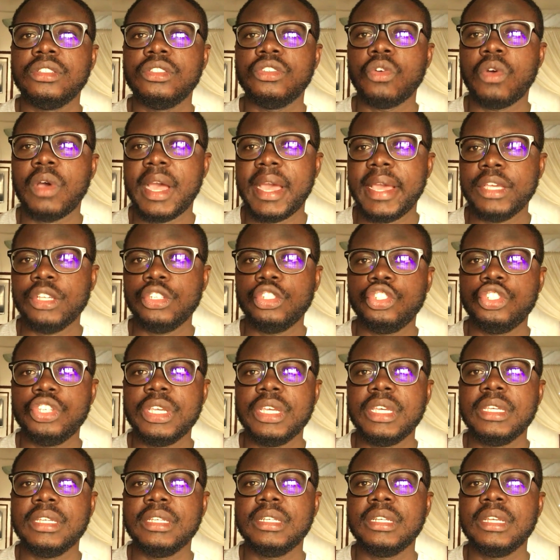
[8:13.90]
your
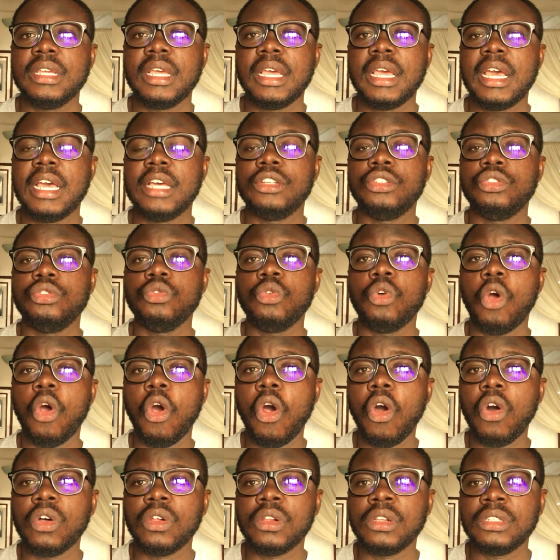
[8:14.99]
hygiene and do
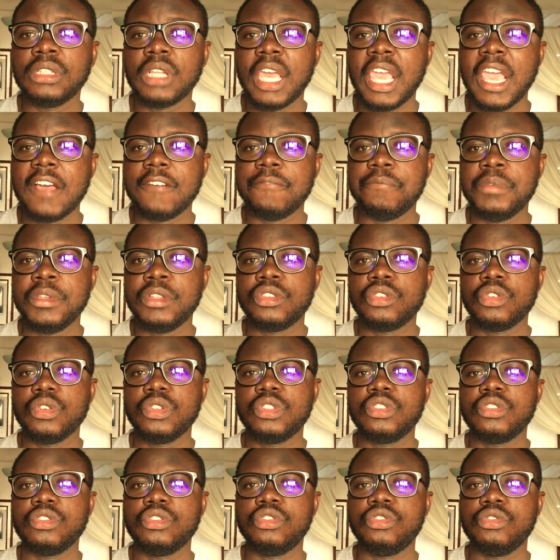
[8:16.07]
all that you have been told
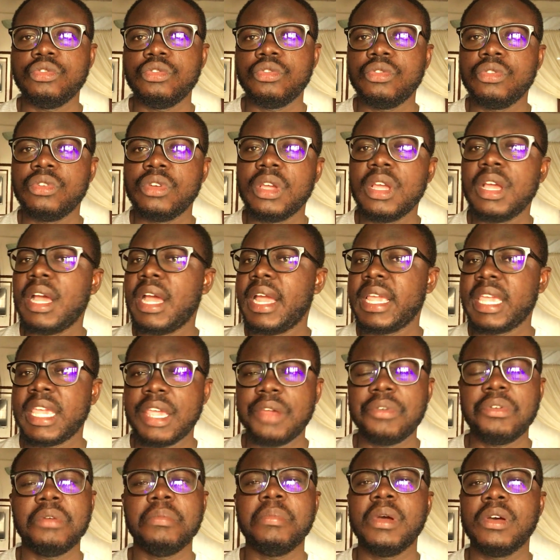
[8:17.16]
to do. I
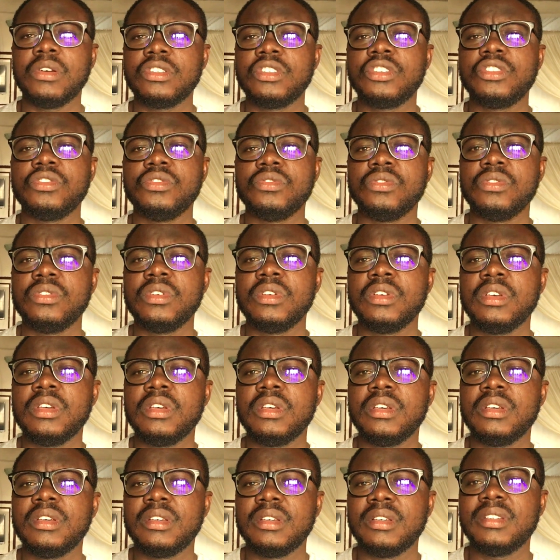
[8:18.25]
care about you.
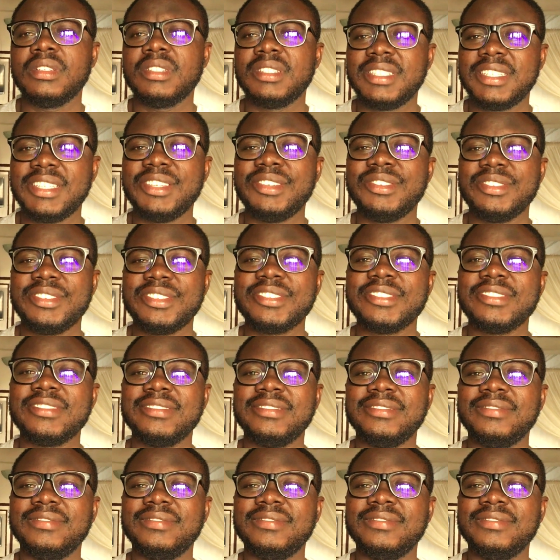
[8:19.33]
See you soon.